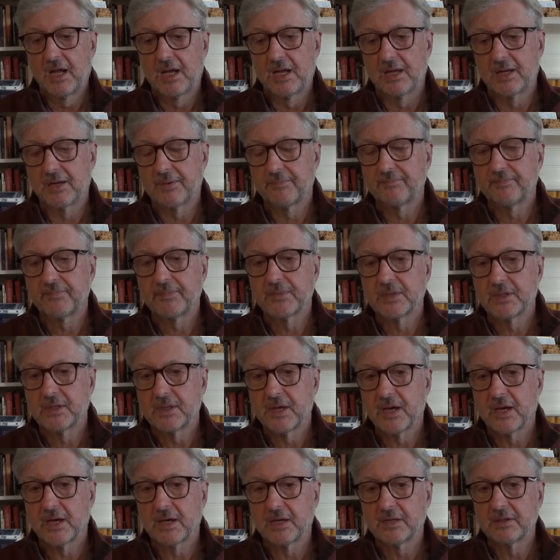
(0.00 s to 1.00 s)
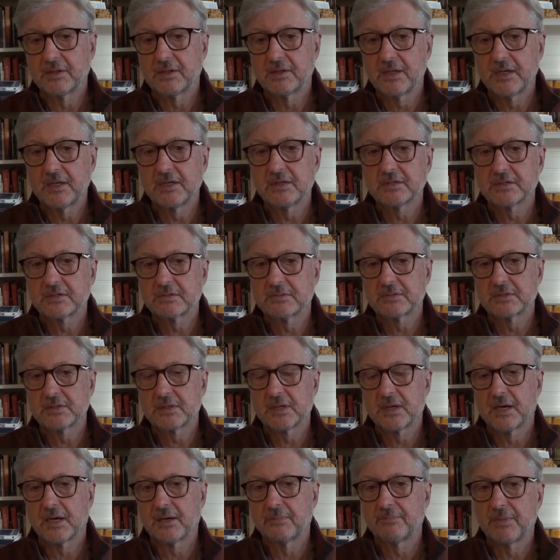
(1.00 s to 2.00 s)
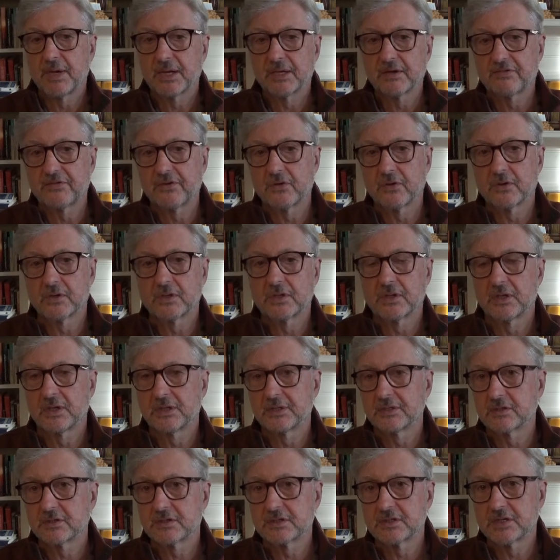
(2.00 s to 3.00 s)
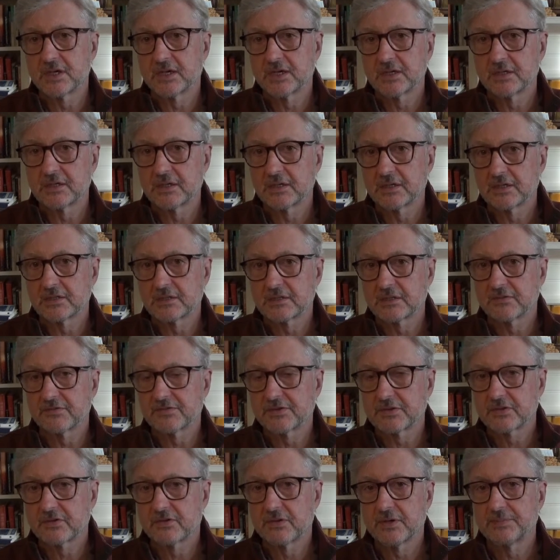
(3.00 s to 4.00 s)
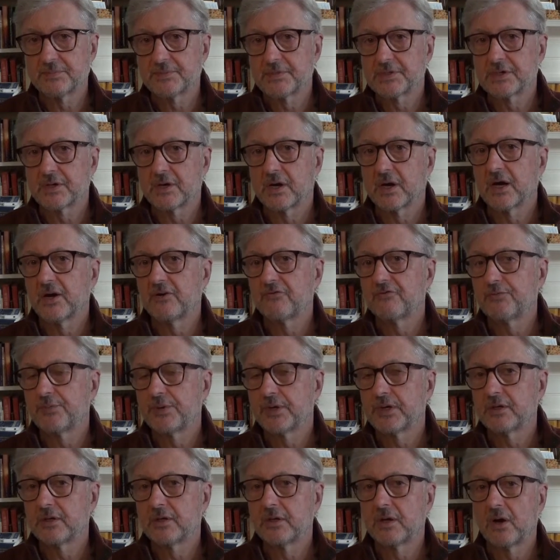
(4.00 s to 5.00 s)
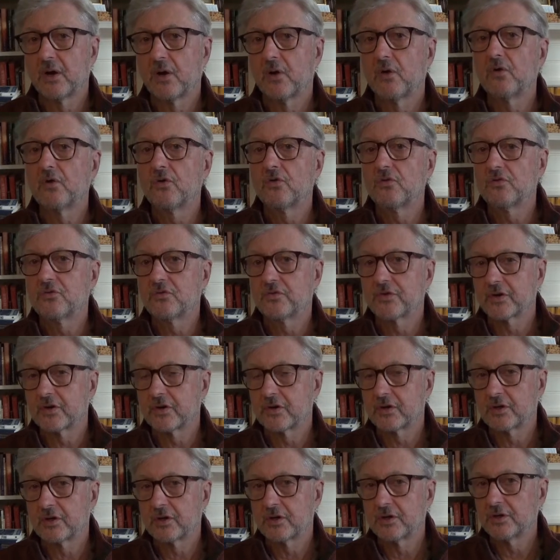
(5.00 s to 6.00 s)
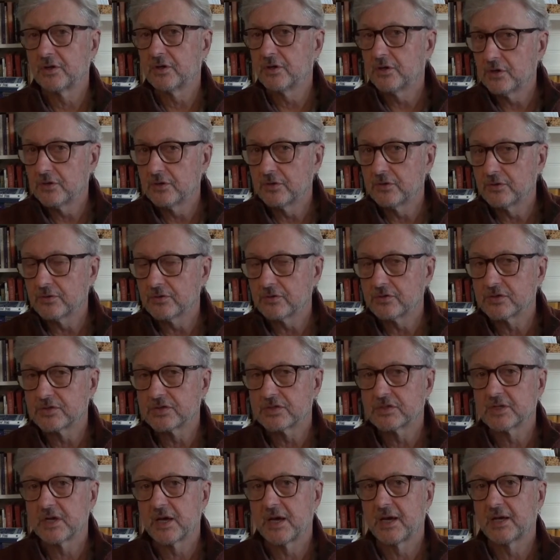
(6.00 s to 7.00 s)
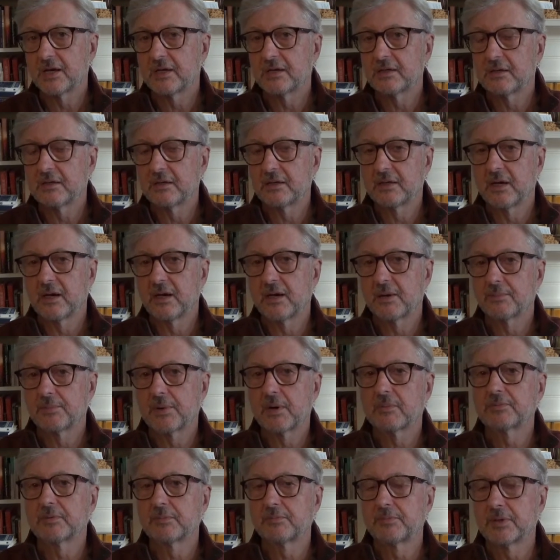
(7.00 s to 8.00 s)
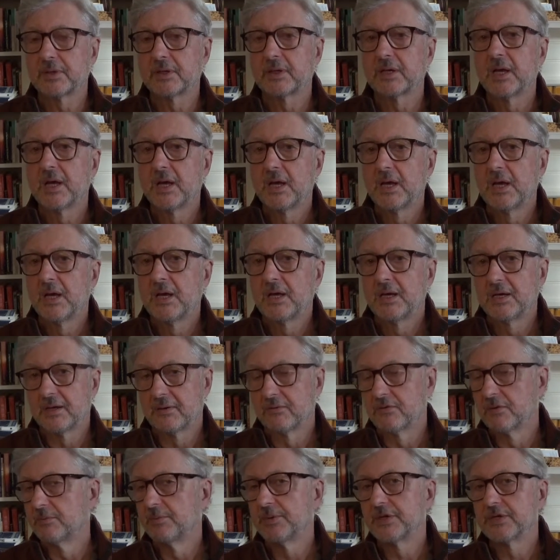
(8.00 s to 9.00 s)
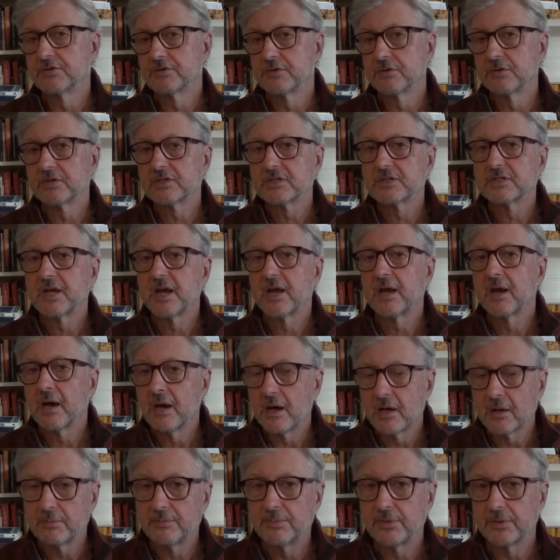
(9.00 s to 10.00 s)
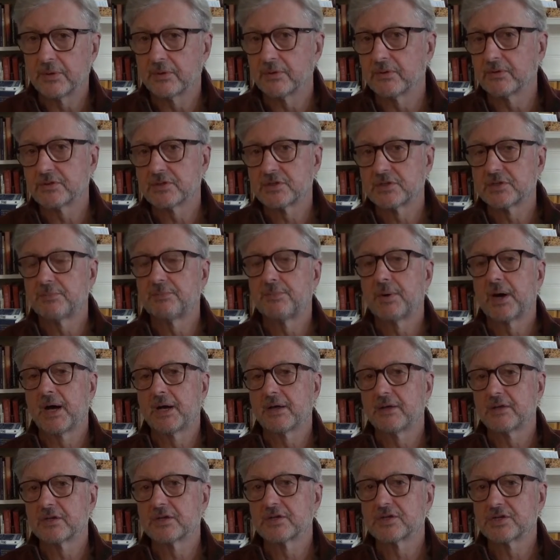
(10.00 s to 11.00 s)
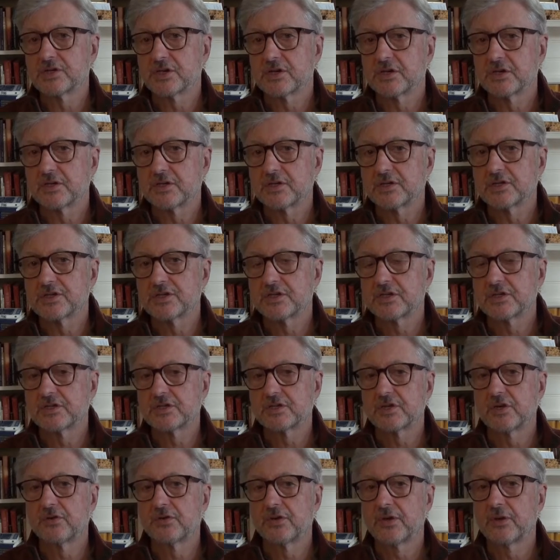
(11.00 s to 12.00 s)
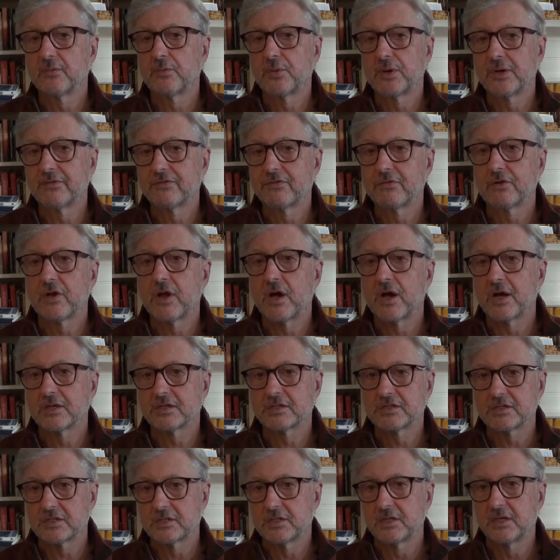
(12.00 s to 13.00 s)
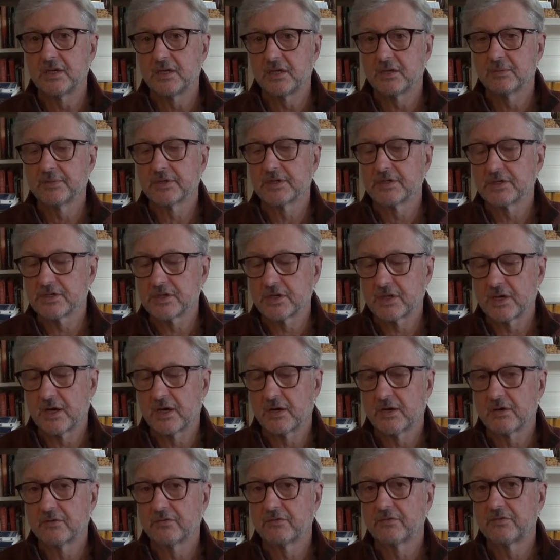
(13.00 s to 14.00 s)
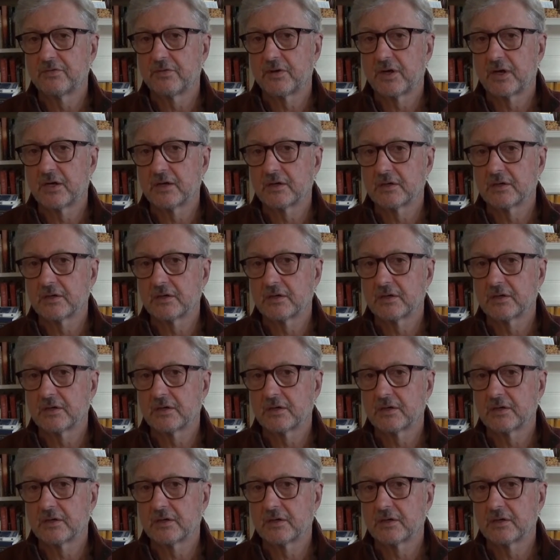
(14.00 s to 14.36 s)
These metaphorical understandings of Scripture have been overused and probably, it would be true to say, abused by the church, so that we've lost the image of